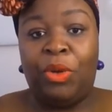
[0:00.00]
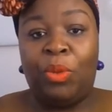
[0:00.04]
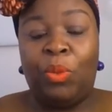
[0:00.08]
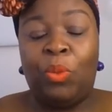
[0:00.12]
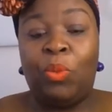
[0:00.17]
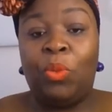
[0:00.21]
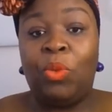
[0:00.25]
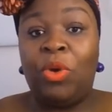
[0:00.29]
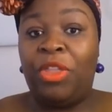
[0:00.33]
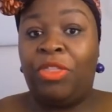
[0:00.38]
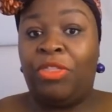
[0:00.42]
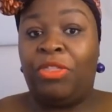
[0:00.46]

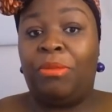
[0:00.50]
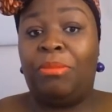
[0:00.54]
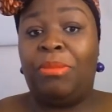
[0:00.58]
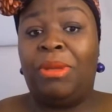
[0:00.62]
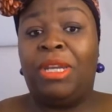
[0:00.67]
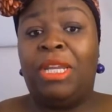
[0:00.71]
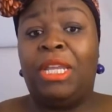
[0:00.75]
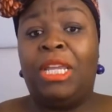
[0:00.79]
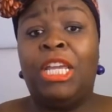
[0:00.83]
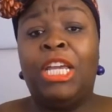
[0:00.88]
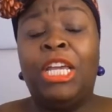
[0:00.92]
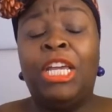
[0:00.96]
Worth the
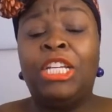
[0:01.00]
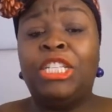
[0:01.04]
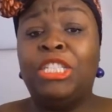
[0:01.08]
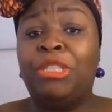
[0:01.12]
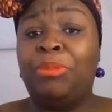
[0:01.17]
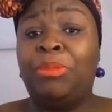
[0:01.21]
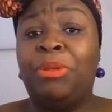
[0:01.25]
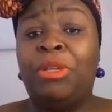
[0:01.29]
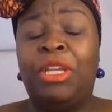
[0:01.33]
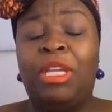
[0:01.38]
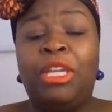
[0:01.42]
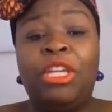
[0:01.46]
money to
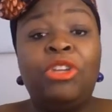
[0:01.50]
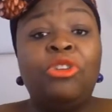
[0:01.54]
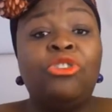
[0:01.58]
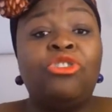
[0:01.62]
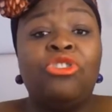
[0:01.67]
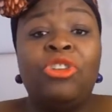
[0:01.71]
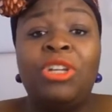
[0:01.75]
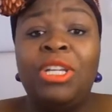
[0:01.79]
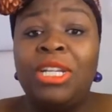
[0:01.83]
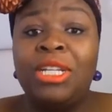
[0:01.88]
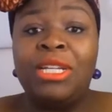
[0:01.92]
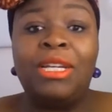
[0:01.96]
be. You're
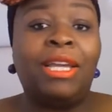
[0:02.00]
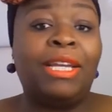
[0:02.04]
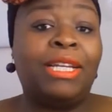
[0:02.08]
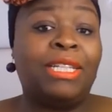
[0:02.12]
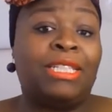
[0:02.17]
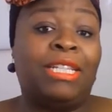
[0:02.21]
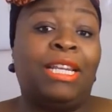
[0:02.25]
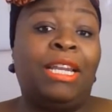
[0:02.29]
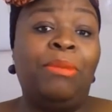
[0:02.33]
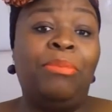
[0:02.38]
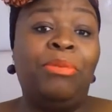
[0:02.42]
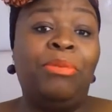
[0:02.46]
treated like a
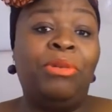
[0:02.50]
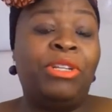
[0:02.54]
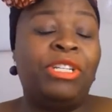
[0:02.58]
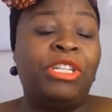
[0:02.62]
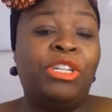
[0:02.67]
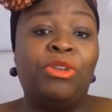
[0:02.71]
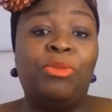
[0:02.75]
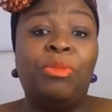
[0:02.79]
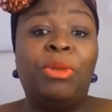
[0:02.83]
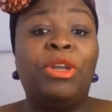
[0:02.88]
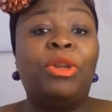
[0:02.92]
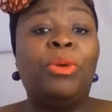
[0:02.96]
celebrity
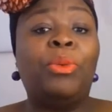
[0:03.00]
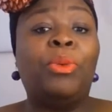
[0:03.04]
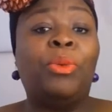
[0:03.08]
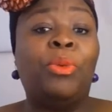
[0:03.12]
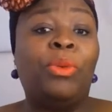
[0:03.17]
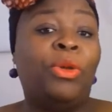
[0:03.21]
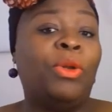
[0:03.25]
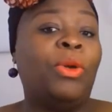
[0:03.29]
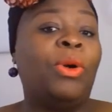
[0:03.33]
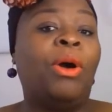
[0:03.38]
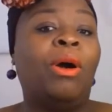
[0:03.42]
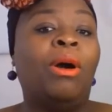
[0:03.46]
no matter who
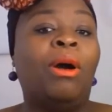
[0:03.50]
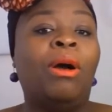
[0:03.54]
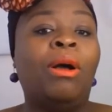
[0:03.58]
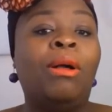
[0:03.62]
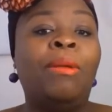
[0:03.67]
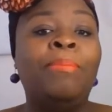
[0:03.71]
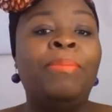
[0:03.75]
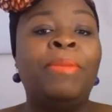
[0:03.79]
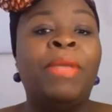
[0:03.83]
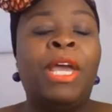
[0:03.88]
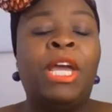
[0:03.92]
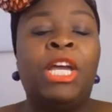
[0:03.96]
you are.
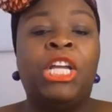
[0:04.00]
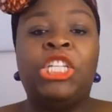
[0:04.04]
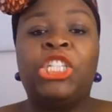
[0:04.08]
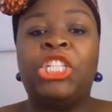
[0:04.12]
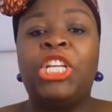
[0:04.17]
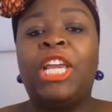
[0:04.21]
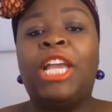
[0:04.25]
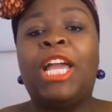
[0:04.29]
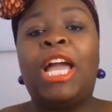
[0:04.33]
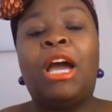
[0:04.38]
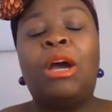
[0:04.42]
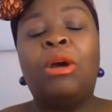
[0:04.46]

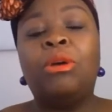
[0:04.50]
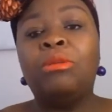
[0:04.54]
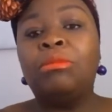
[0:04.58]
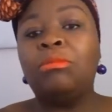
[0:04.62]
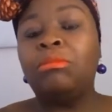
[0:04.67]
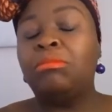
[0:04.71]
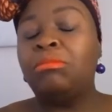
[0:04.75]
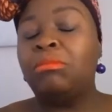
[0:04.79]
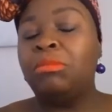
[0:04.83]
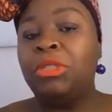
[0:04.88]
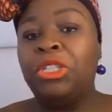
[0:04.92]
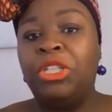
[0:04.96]
Check out.
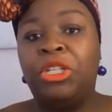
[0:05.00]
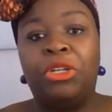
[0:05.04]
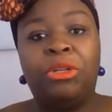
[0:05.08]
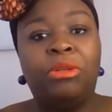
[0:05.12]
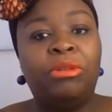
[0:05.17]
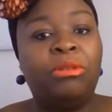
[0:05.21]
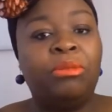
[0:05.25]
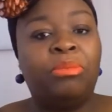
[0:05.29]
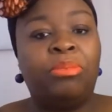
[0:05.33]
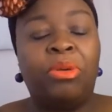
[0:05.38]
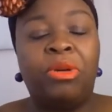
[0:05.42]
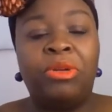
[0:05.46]
The
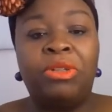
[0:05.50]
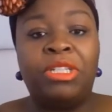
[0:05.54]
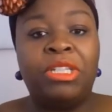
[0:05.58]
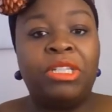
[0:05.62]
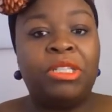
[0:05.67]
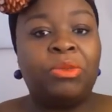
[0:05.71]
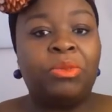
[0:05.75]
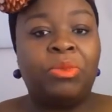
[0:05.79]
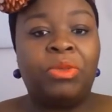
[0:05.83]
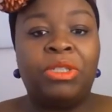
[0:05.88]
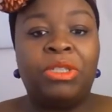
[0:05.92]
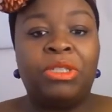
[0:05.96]

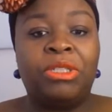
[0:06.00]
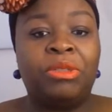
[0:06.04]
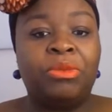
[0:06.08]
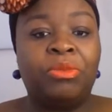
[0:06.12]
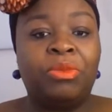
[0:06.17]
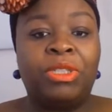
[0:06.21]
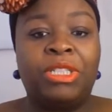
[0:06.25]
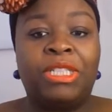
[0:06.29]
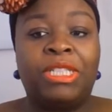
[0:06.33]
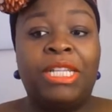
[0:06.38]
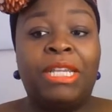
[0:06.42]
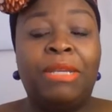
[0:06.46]
process was
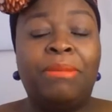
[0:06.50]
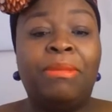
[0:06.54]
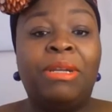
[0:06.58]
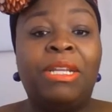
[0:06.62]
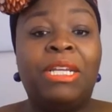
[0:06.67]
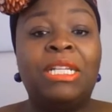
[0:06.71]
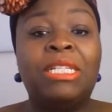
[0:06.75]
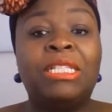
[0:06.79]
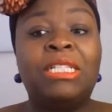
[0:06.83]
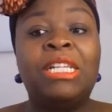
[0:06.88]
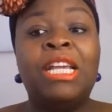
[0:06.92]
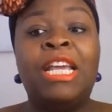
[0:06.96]

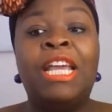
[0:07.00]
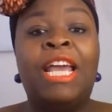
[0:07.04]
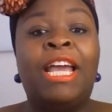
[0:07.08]
seamless.